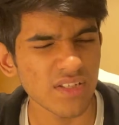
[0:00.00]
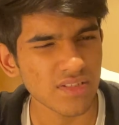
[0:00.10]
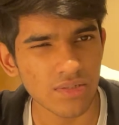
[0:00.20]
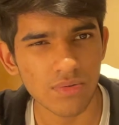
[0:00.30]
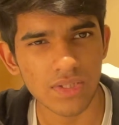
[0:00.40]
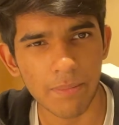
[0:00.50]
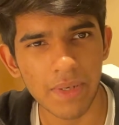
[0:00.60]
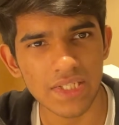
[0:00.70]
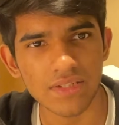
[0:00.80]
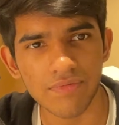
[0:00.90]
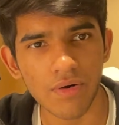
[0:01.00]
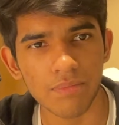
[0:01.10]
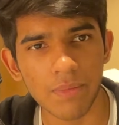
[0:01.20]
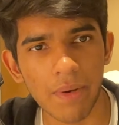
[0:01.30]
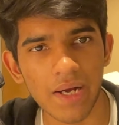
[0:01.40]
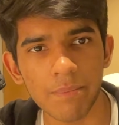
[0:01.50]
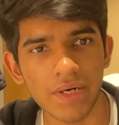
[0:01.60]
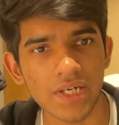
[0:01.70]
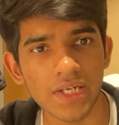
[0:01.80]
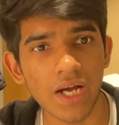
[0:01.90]
doesn't look the best from the back,
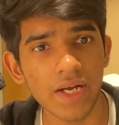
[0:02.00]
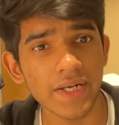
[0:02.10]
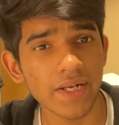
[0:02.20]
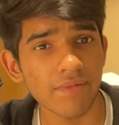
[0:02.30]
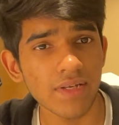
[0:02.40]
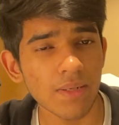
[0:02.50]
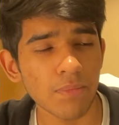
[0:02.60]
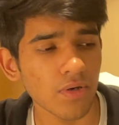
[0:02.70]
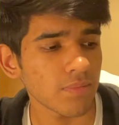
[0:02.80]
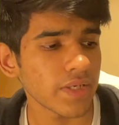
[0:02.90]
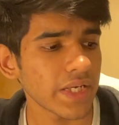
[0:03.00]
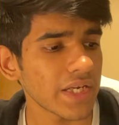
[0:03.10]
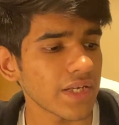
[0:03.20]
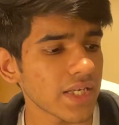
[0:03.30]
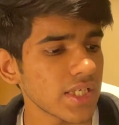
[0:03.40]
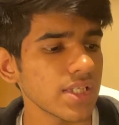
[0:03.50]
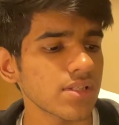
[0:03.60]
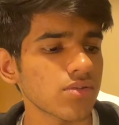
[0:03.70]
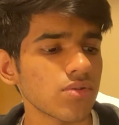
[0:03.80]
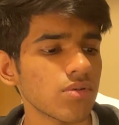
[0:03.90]
but it will probably need a case
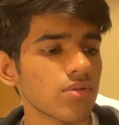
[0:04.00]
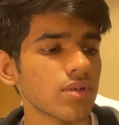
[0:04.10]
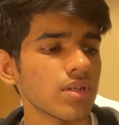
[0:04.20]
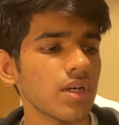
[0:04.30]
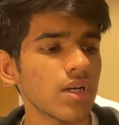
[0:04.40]
to look